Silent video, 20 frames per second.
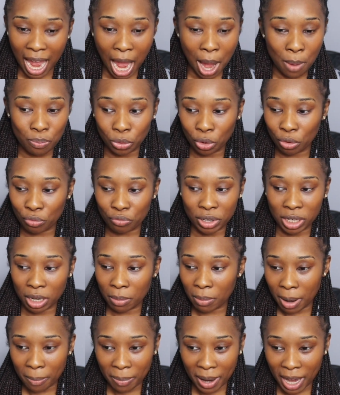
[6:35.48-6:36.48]
I'm not
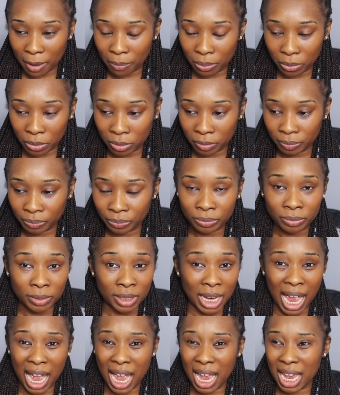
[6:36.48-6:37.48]
reading my Bible.
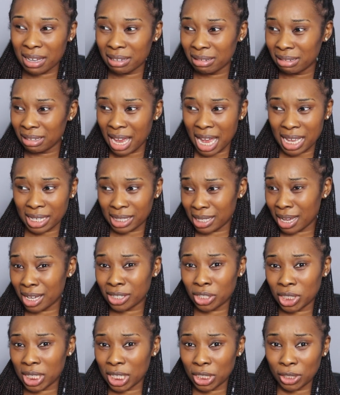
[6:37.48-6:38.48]
I, I
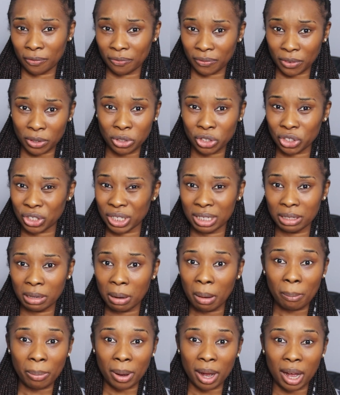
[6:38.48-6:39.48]
started the
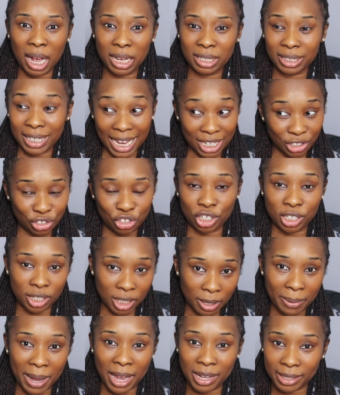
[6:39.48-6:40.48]
devotion, but that's
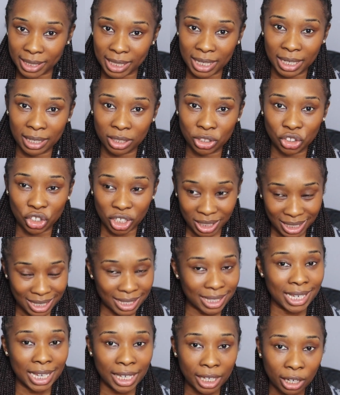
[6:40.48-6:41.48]
just about it. Just
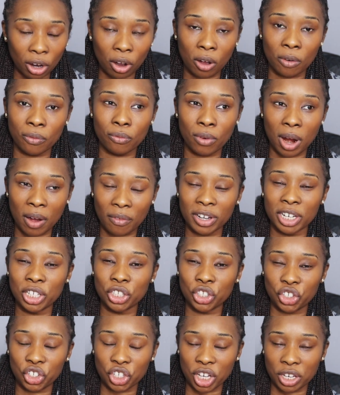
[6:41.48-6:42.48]
to tick it off rather
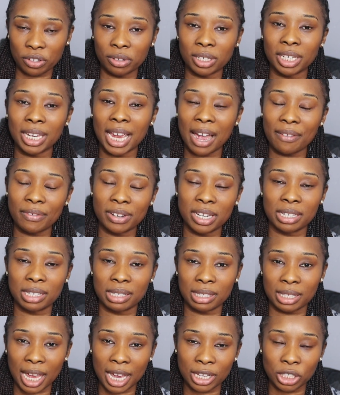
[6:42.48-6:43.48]
than genuinely having a
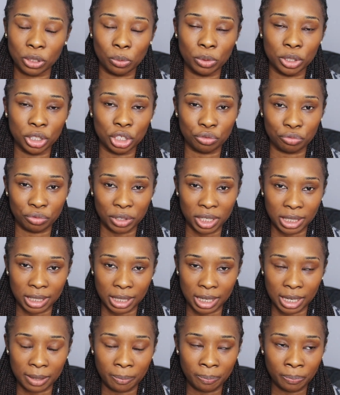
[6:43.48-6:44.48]
desire to want to read
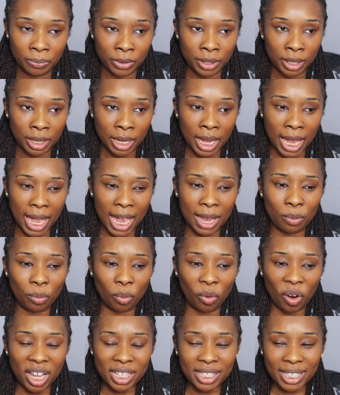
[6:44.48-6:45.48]
it.
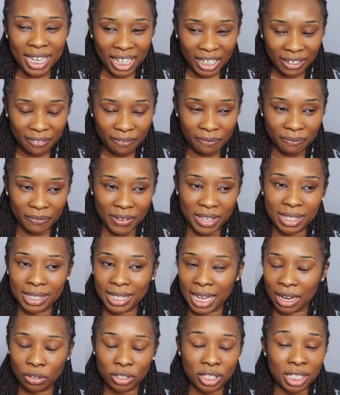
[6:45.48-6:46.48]
And once I
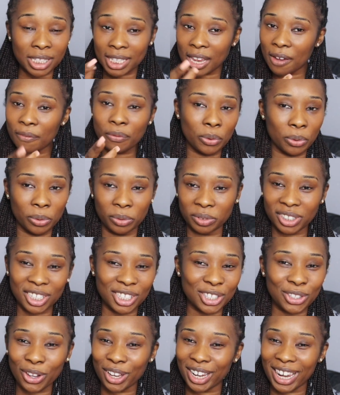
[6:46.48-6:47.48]
confessed that, because the devil
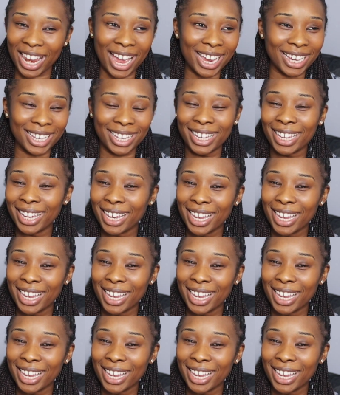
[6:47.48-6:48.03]
does not like,